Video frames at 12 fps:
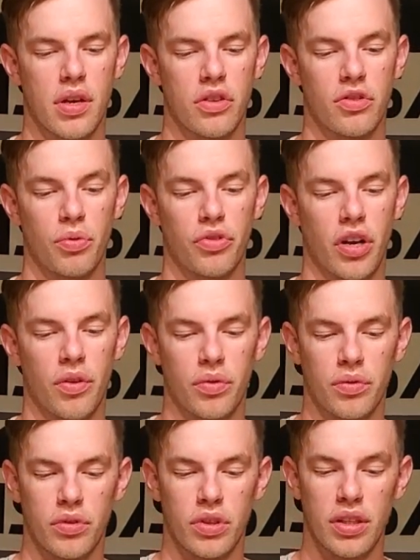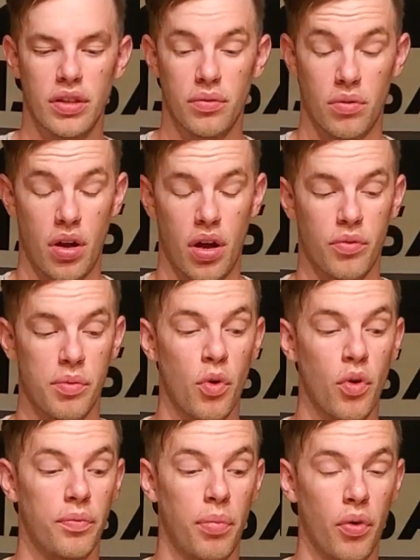So we're just gonna
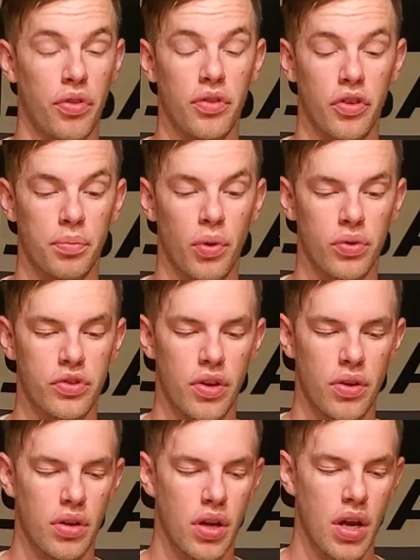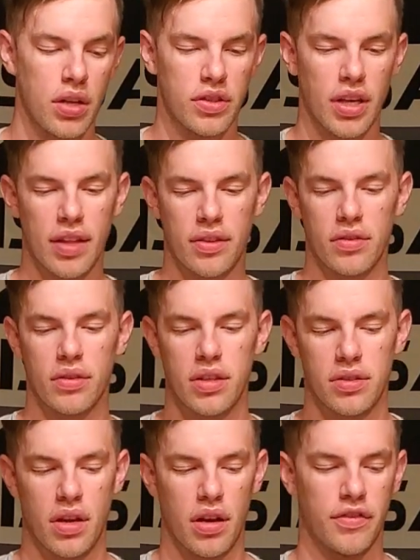remove both of these bolts here to get this
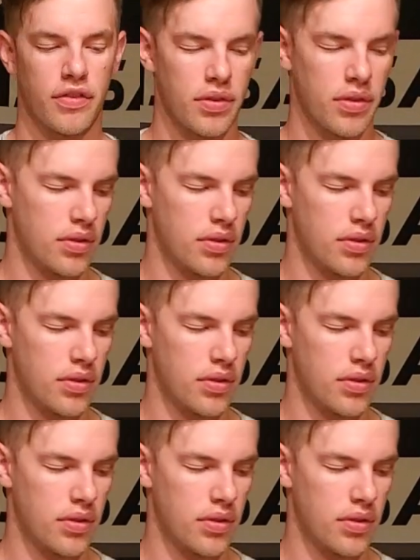lens off.